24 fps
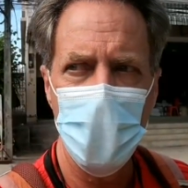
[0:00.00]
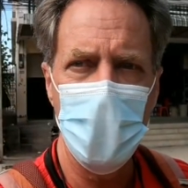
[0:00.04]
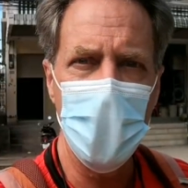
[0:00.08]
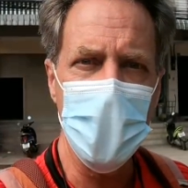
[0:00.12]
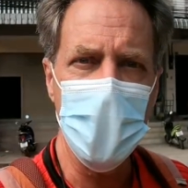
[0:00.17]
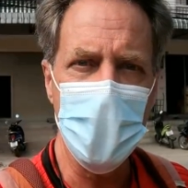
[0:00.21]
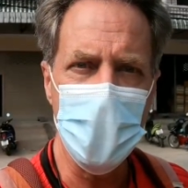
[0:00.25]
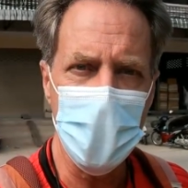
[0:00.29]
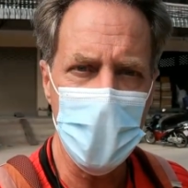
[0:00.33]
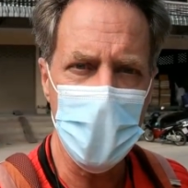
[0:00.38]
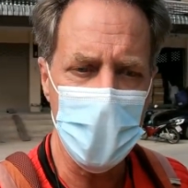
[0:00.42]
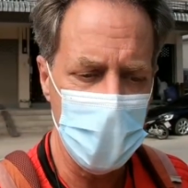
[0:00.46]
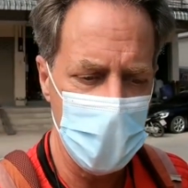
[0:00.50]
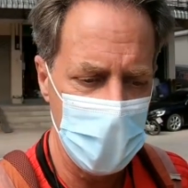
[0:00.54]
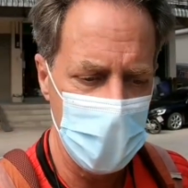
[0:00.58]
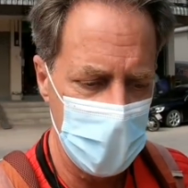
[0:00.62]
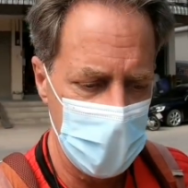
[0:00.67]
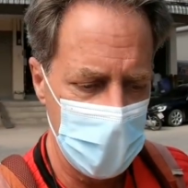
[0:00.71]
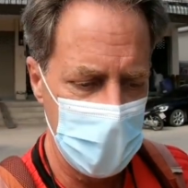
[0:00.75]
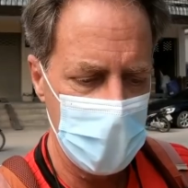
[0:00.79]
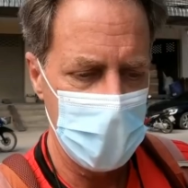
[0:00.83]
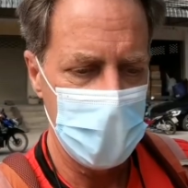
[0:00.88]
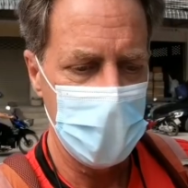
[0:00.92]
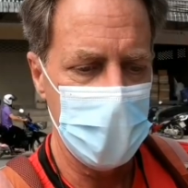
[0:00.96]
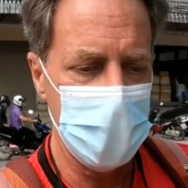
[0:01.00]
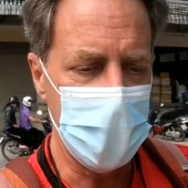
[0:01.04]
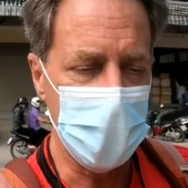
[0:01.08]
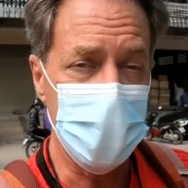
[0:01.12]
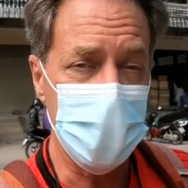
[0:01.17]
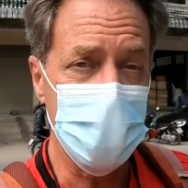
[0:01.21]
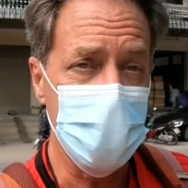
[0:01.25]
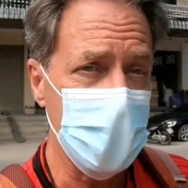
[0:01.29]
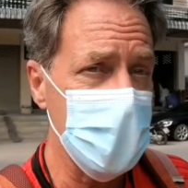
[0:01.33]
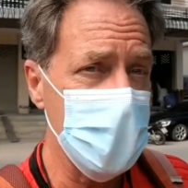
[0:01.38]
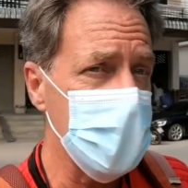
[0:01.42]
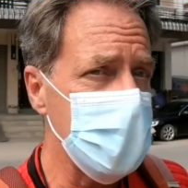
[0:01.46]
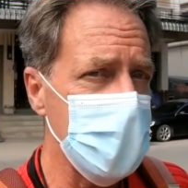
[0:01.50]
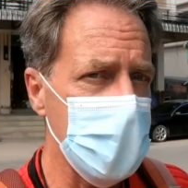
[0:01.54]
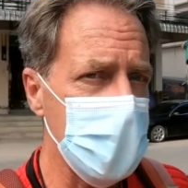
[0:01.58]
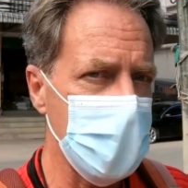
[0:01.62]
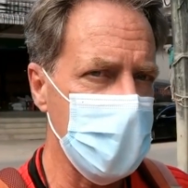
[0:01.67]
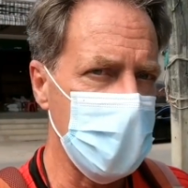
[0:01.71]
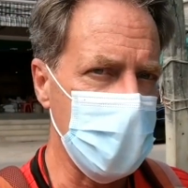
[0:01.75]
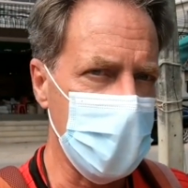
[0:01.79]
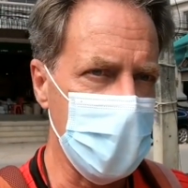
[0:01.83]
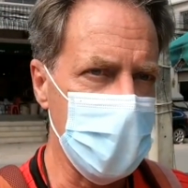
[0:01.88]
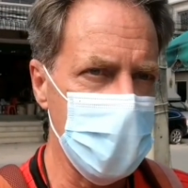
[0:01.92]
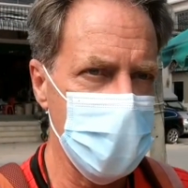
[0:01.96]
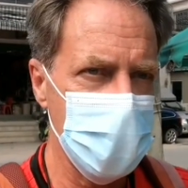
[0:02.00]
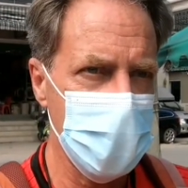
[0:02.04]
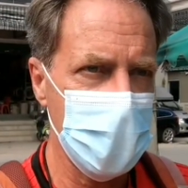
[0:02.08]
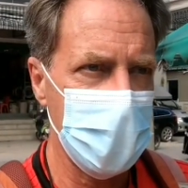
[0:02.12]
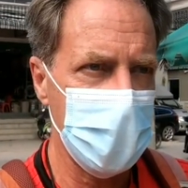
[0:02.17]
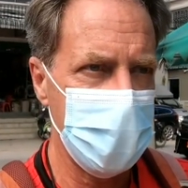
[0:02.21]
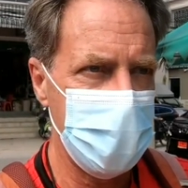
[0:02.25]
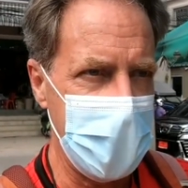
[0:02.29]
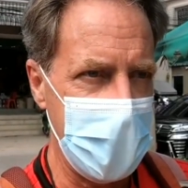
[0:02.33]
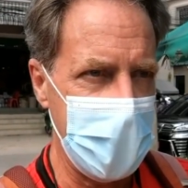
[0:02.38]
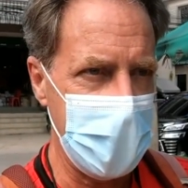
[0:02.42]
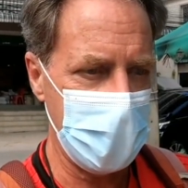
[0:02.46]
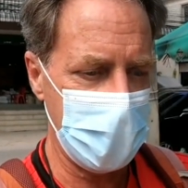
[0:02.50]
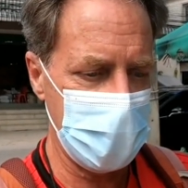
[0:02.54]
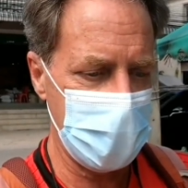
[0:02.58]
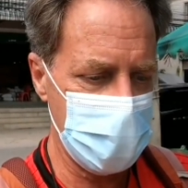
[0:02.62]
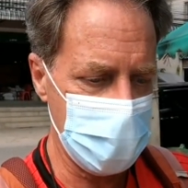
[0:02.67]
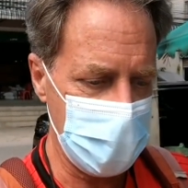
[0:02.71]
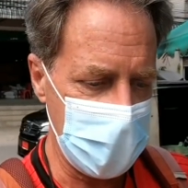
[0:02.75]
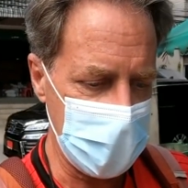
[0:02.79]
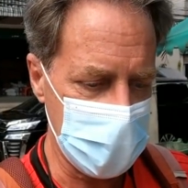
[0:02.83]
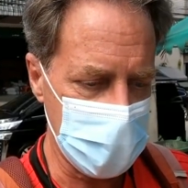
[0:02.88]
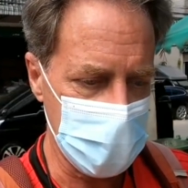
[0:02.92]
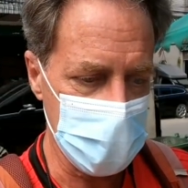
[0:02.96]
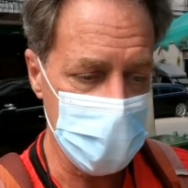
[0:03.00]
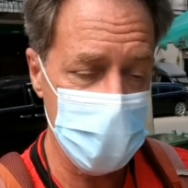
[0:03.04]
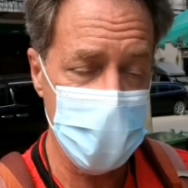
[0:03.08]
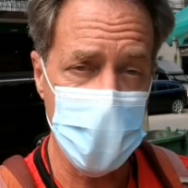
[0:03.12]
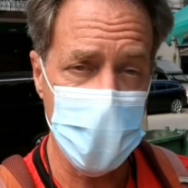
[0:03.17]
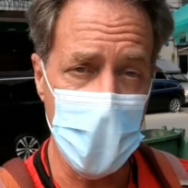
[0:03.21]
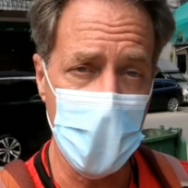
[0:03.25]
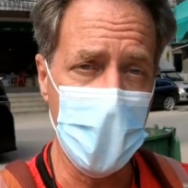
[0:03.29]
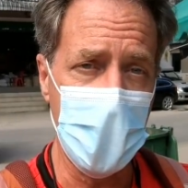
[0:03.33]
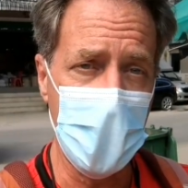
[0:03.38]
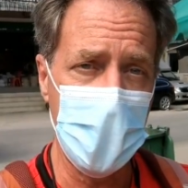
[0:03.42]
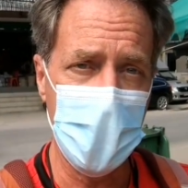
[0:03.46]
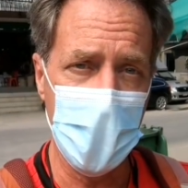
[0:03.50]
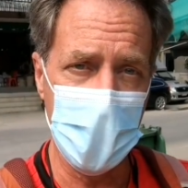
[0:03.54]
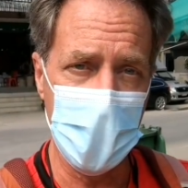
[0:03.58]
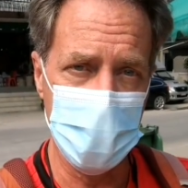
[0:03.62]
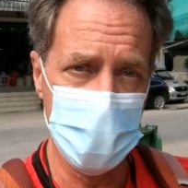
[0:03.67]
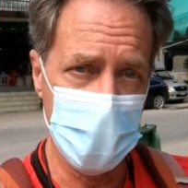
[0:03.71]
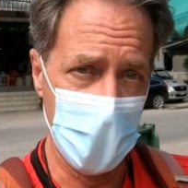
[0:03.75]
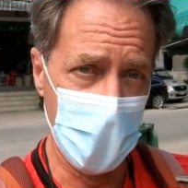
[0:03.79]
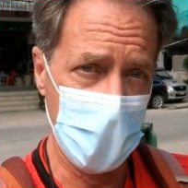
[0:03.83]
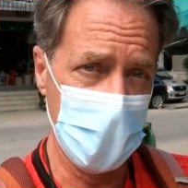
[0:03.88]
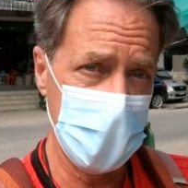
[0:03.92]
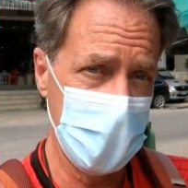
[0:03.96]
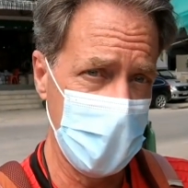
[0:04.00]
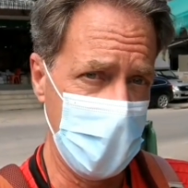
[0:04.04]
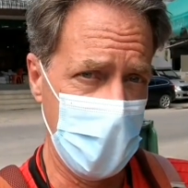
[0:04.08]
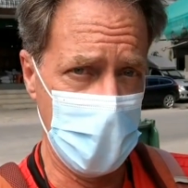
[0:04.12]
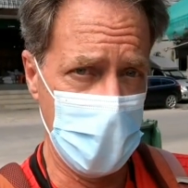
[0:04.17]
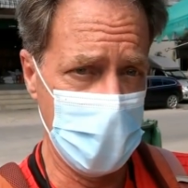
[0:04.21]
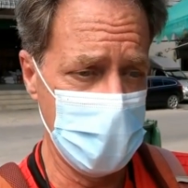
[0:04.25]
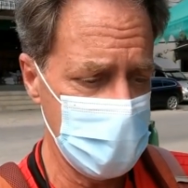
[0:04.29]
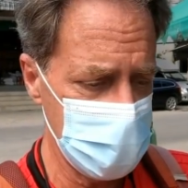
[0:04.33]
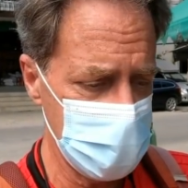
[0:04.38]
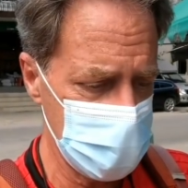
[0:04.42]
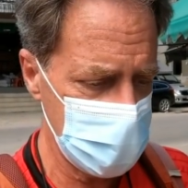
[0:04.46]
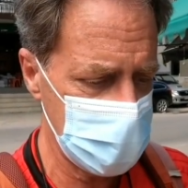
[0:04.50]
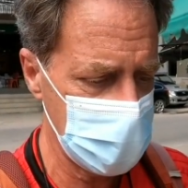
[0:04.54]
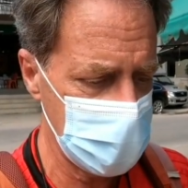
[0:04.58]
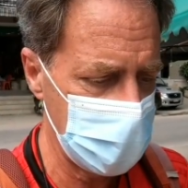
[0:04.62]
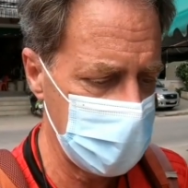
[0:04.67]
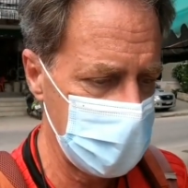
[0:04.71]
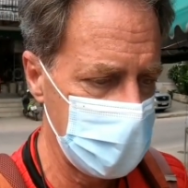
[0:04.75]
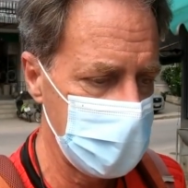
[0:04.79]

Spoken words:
will the premium version of Power Director show up on both phones?